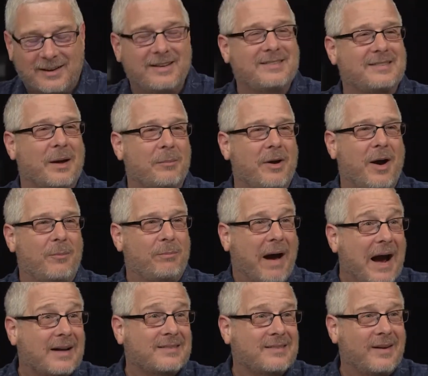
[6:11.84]
least I'm not
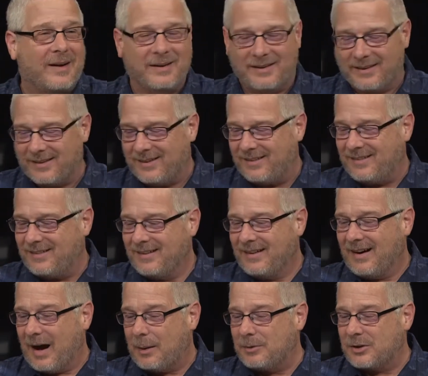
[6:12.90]
backsliding. You know,
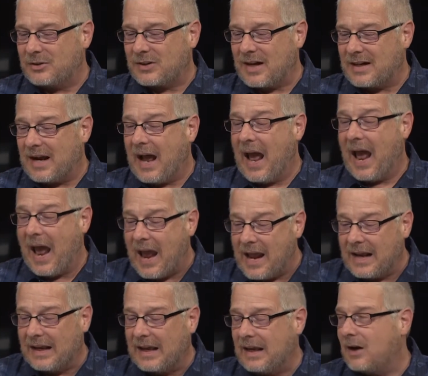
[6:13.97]
I'm just kind of
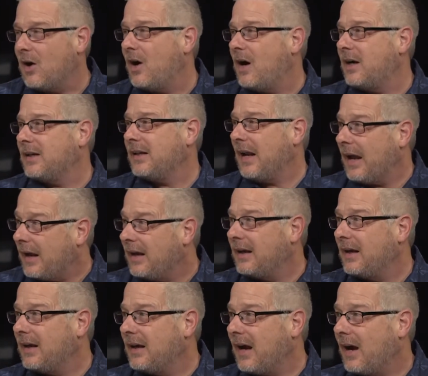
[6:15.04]
hanging on and
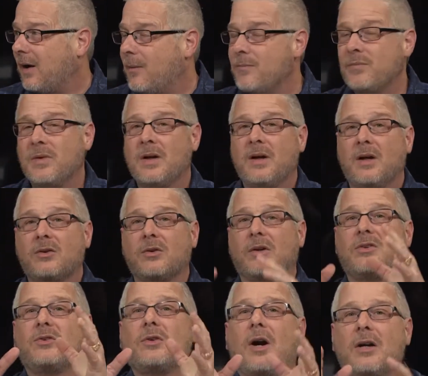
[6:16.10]
hanging out. So it
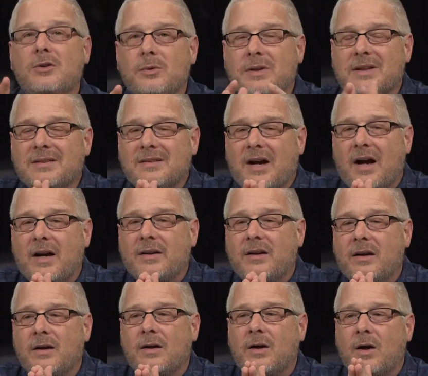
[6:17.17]
starts with this
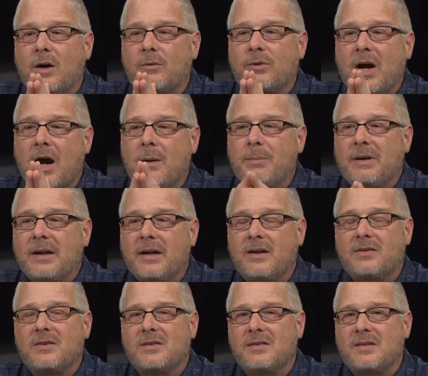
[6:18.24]
idea of God
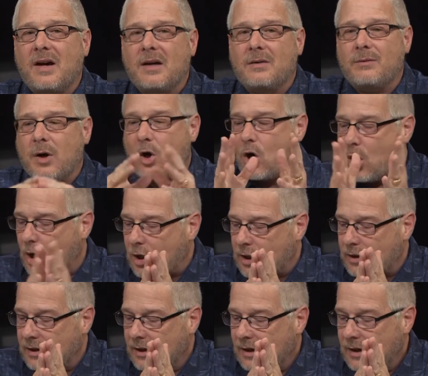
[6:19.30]
plants inside of our
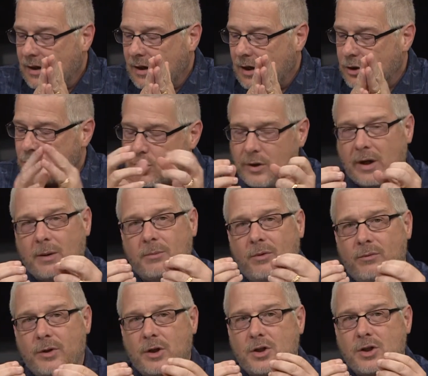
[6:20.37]
heart a dream, a
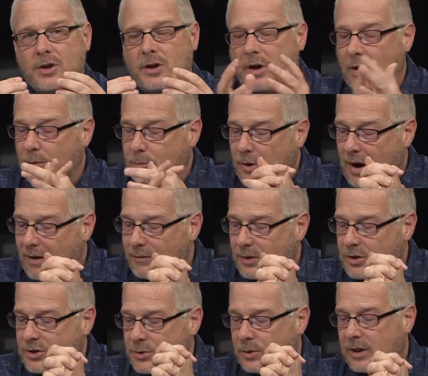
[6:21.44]
vision. You know,
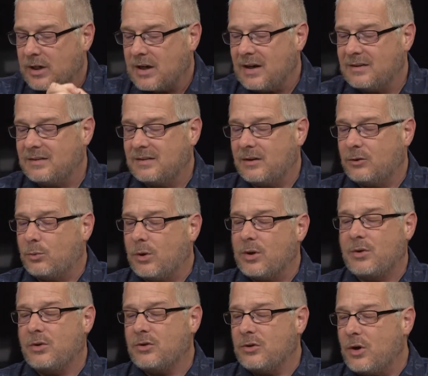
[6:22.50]
Proverbs 29 says, Where
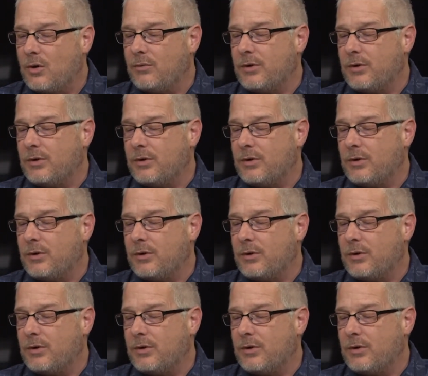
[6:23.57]
there's no